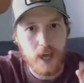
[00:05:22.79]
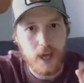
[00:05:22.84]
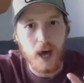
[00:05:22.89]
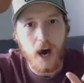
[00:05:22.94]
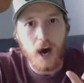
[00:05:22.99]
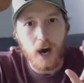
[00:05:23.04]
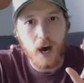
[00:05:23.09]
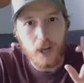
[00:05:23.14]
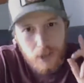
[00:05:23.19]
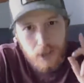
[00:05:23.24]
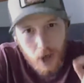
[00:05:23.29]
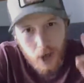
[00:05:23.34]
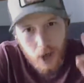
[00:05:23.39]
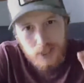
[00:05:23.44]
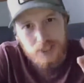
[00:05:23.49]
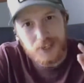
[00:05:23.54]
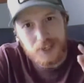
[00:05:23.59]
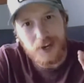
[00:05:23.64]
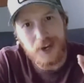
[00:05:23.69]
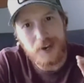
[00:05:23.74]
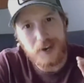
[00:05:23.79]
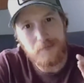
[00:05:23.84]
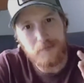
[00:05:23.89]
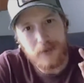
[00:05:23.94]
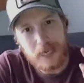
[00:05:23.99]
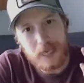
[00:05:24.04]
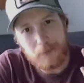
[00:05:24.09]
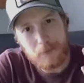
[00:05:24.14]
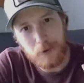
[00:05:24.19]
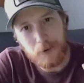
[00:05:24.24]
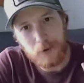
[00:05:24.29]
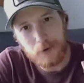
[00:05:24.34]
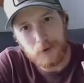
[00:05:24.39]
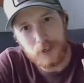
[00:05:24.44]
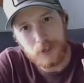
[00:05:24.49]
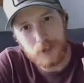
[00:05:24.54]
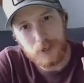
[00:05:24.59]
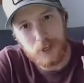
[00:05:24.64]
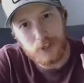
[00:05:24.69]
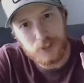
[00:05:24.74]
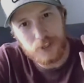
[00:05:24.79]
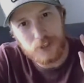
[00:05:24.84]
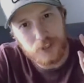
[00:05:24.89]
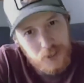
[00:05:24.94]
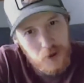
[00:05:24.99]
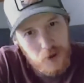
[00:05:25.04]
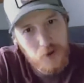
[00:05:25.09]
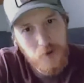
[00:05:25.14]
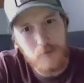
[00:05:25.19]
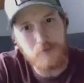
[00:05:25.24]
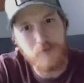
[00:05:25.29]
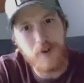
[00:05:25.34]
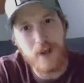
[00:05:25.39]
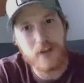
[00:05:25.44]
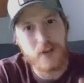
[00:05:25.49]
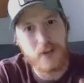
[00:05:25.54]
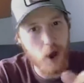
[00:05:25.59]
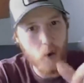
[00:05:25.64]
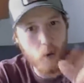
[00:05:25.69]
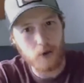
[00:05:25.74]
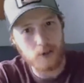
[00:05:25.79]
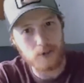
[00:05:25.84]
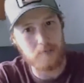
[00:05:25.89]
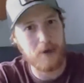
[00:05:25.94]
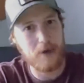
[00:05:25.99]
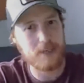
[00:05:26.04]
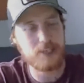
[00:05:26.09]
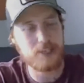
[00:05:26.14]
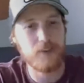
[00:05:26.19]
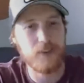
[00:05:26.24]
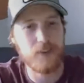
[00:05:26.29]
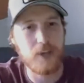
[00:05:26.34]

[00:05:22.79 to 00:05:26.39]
A lot of time people assume they know what's best for you.